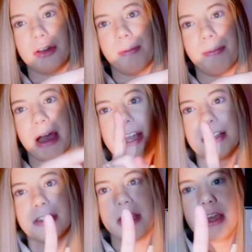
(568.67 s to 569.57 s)

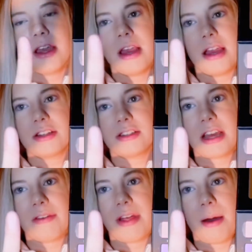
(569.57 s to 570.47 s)
Bite, and just
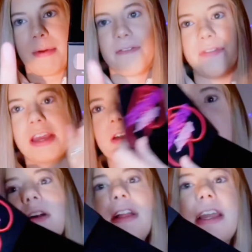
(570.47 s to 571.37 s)
have that on my
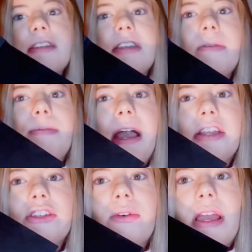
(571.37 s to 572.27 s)
finger. Like I said,
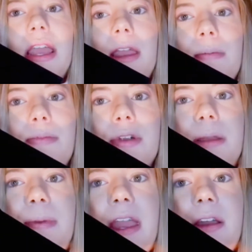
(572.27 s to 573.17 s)
mind you, I am pretty
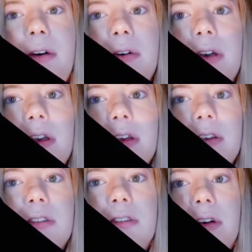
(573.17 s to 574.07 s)
pale,
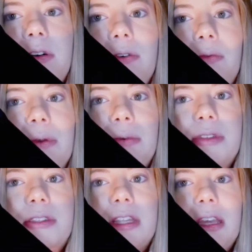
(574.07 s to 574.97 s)
so we will
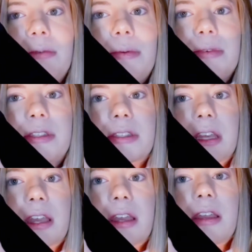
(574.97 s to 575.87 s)

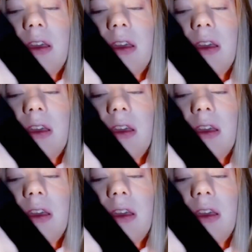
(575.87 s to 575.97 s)
see.